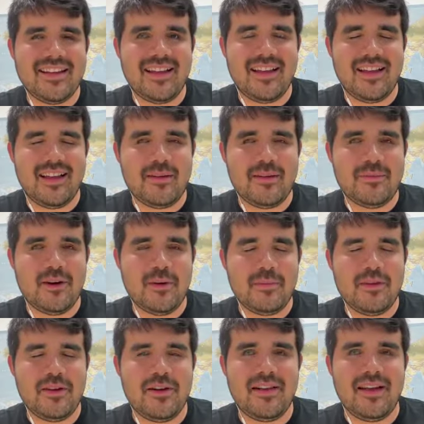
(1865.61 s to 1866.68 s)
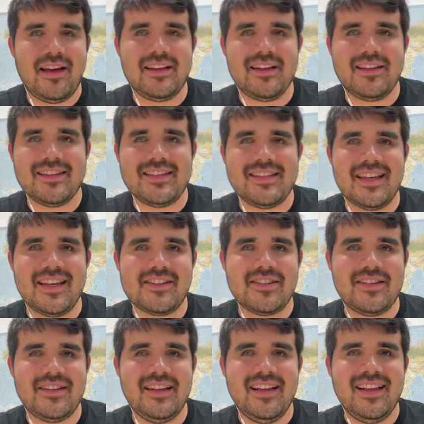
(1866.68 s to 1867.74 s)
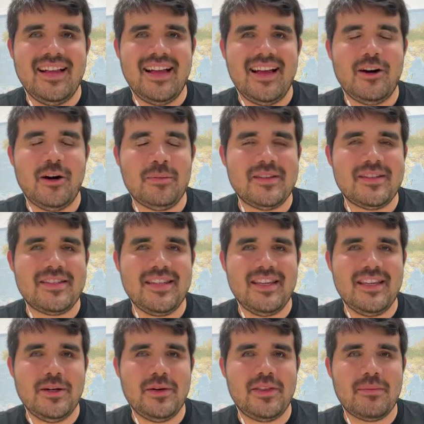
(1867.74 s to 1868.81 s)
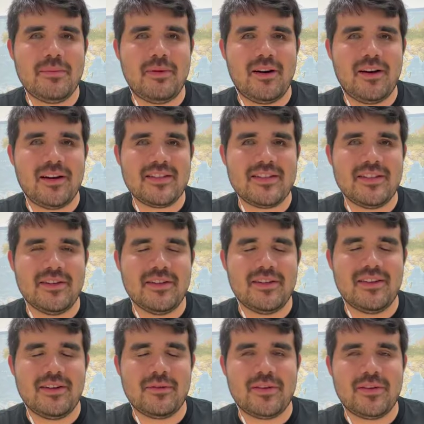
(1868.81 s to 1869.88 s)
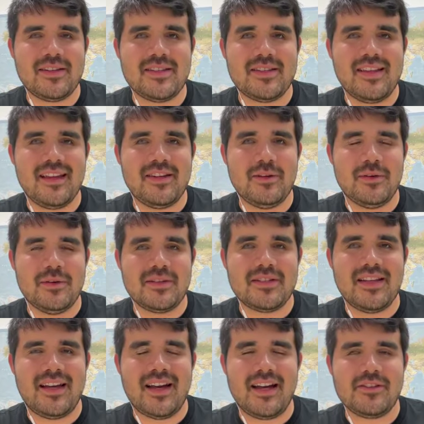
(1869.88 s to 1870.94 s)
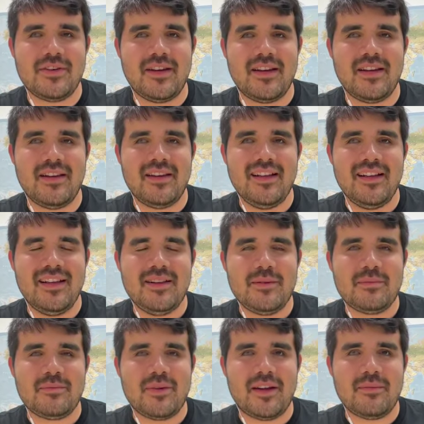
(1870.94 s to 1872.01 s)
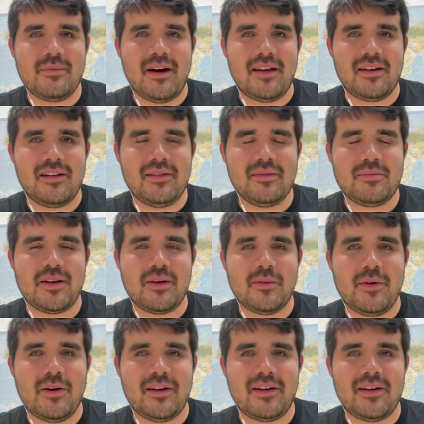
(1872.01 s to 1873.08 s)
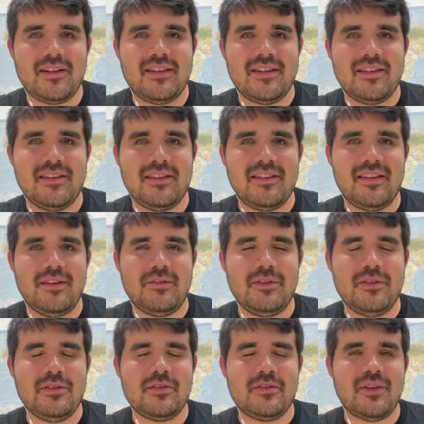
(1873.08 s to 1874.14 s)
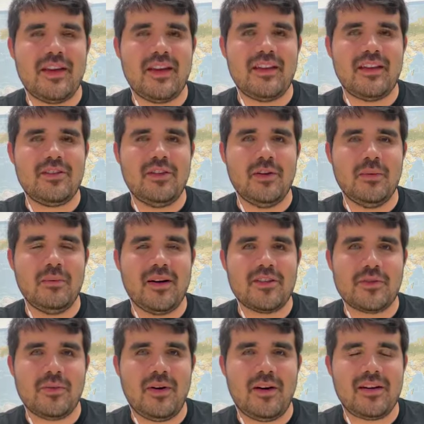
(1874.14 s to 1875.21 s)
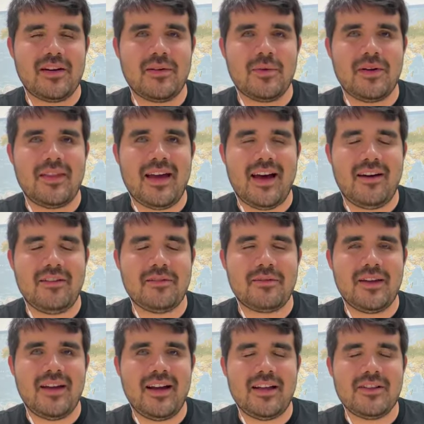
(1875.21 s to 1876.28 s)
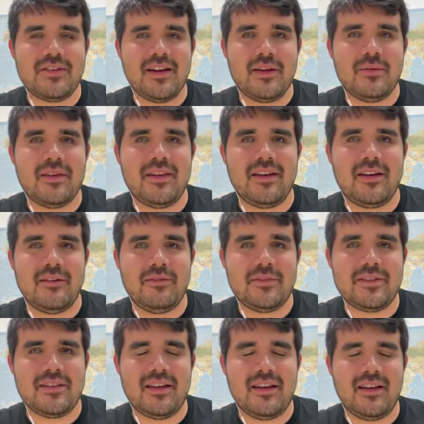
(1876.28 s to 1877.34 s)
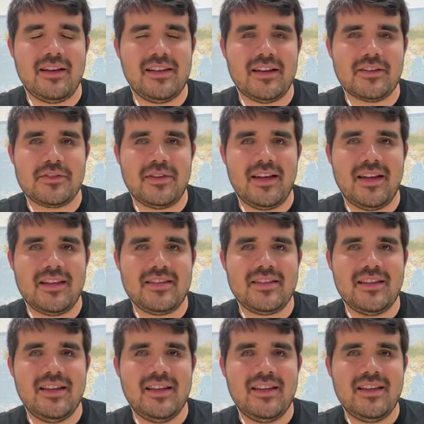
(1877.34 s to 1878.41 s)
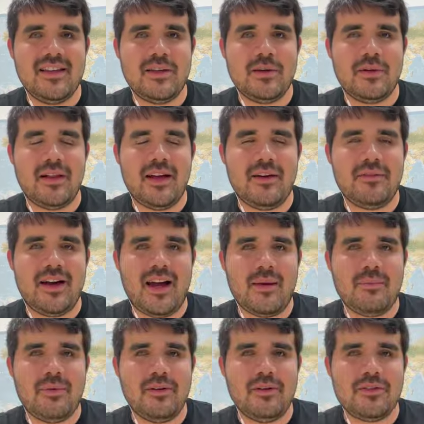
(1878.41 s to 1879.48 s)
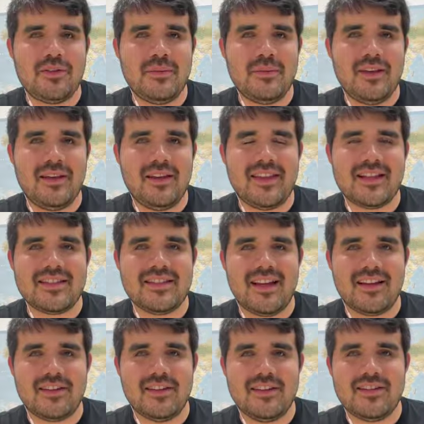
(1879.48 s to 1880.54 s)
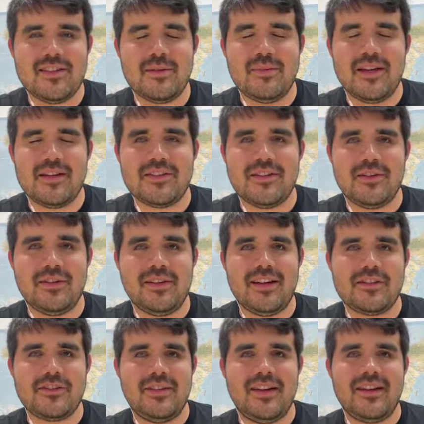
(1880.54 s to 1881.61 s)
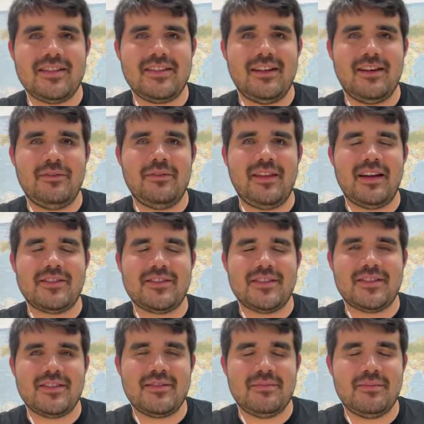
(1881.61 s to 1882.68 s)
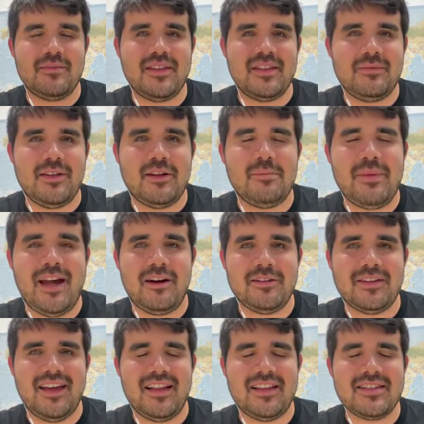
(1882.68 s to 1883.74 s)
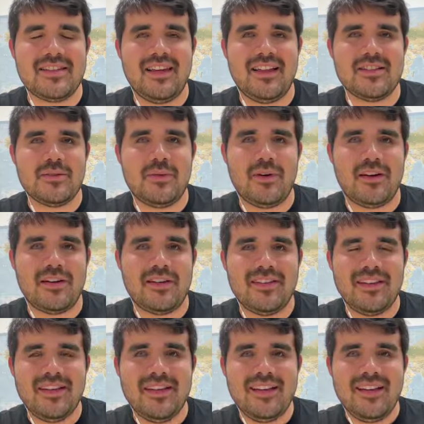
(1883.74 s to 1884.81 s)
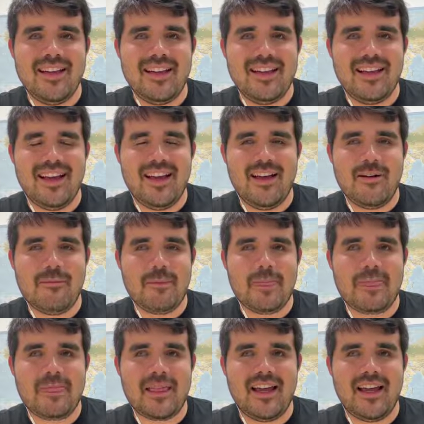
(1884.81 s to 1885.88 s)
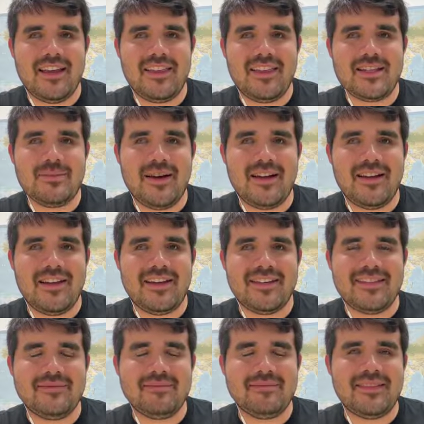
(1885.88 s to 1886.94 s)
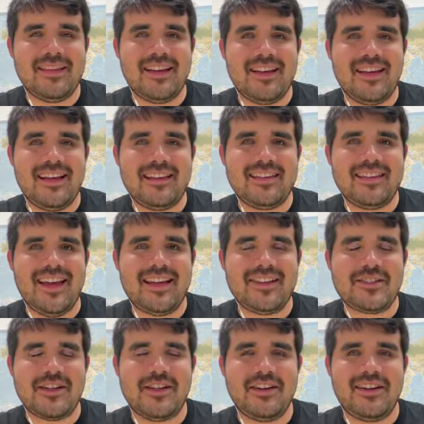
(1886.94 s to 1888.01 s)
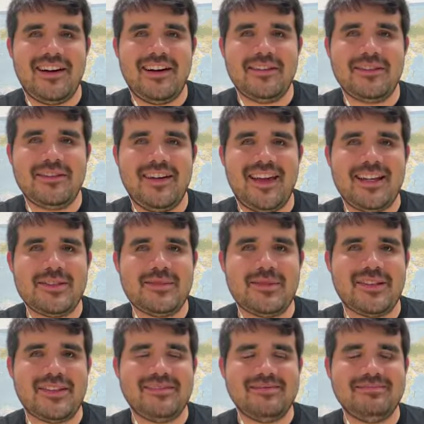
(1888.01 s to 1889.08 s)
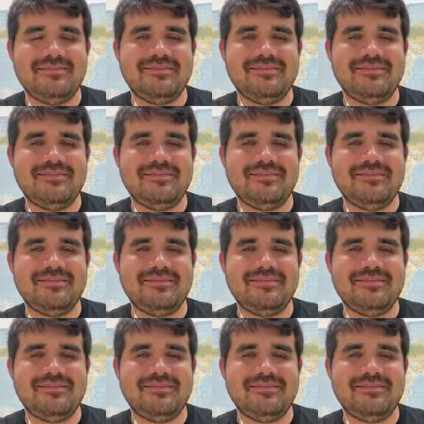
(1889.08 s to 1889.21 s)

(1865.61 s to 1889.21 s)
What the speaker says: Hope you all had a good session. Hope to see you in the park soon. Don't forget to stay cool, stay hydrated, bring water. If you drink too much water without rehydrating with enough electrolytes, you will have hyponatremia, and that's not good. So make sure you electrolyte yourself, not just, pound gallons and gallons of water. I think that's about it. Catch y'all on the next one.